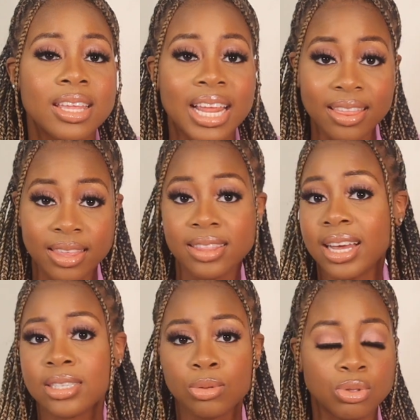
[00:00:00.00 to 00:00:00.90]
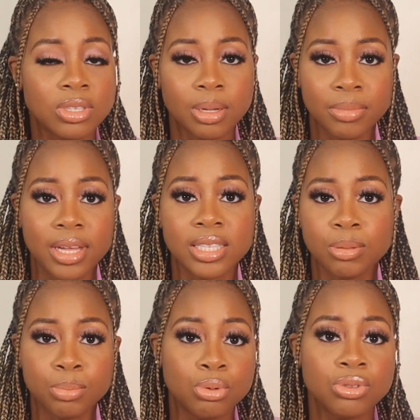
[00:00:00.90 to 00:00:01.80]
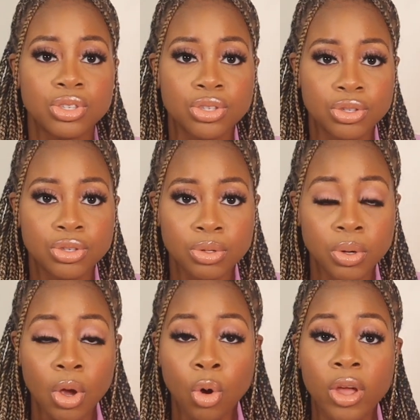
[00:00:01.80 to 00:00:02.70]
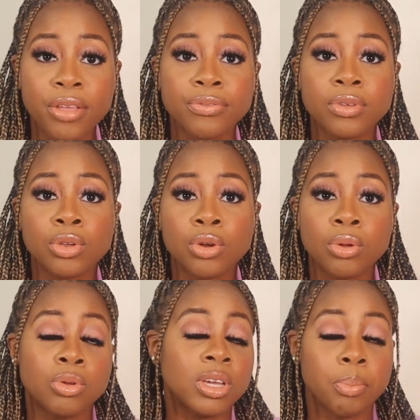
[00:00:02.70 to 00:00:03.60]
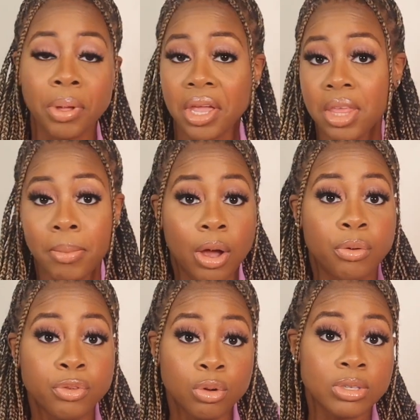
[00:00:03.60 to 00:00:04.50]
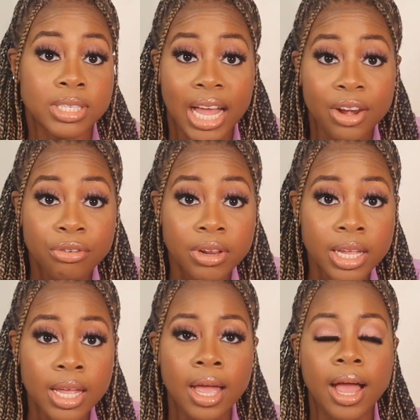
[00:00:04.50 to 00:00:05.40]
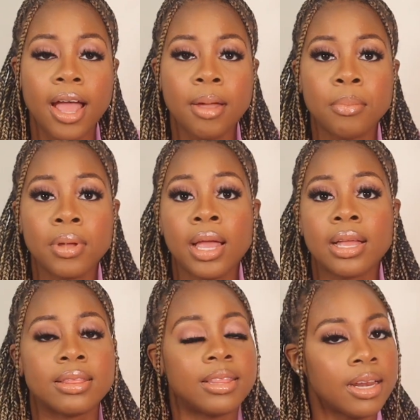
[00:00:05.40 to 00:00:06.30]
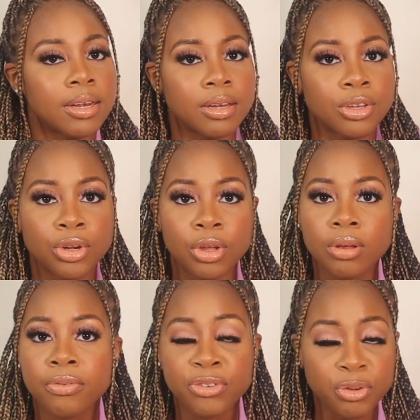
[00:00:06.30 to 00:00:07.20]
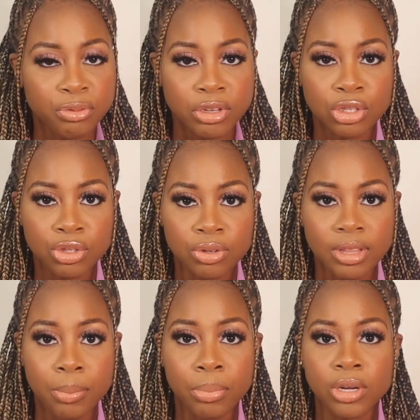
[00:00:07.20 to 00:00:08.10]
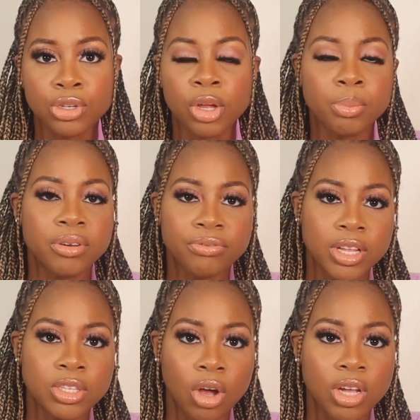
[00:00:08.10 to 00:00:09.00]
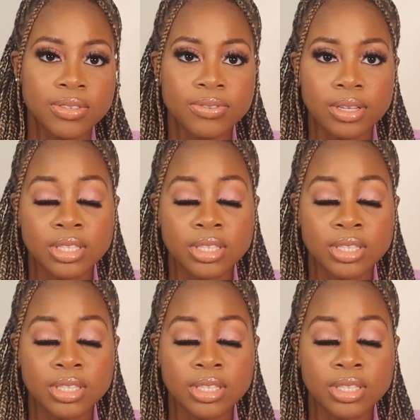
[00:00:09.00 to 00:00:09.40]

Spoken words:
then I think that's also something that's important to do. Or if you know, you can pay them out of your salary, then you know, feel free to do that, but don't be afraid to ask